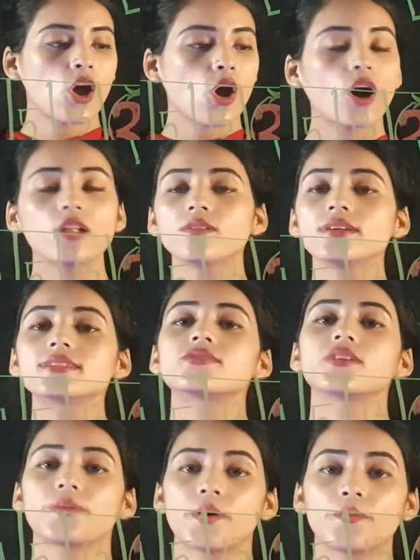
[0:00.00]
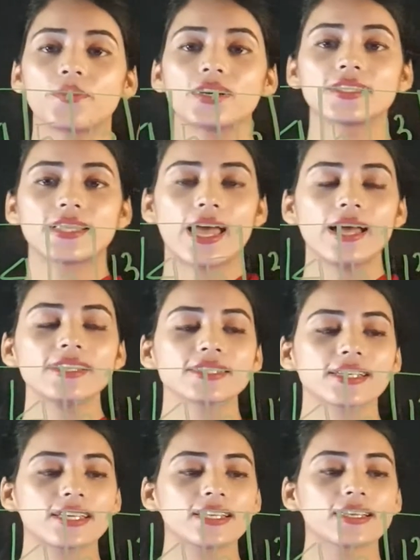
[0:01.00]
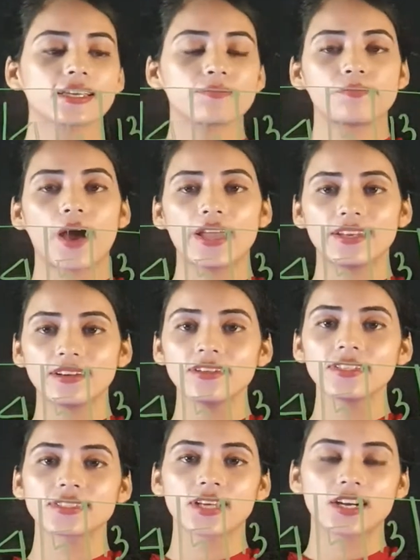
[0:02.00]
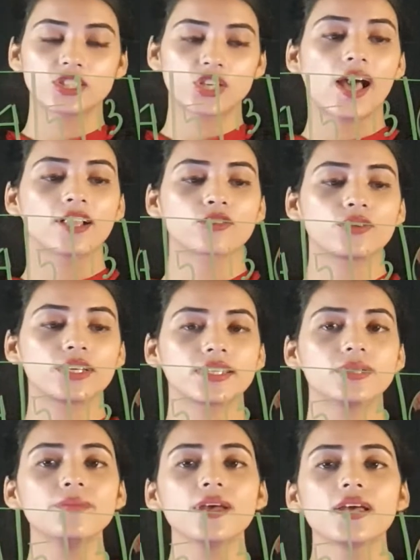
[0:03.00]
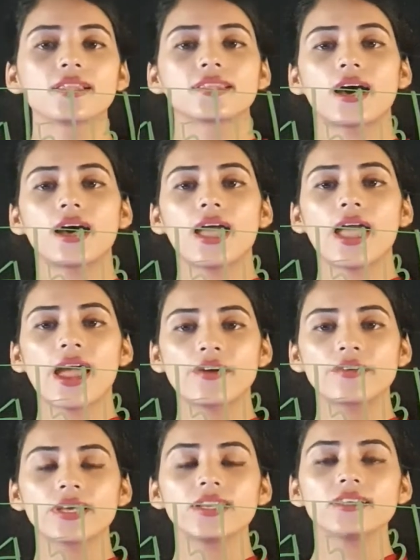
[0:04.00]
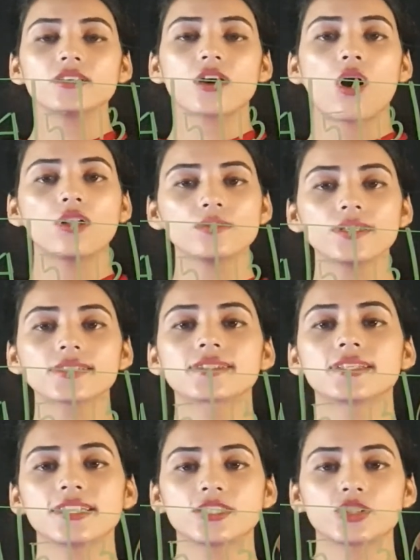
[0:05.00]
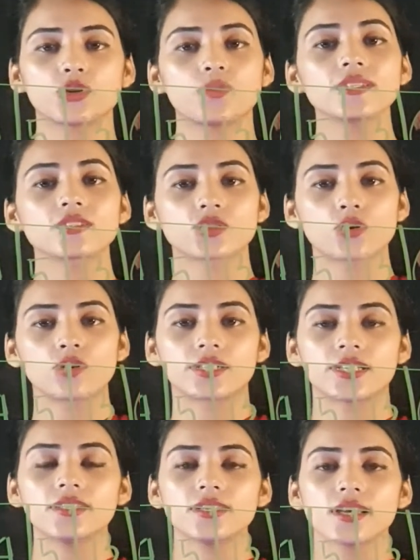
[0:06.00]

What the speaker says: Always remember that in binary search algorithm, the array always need to be sorted,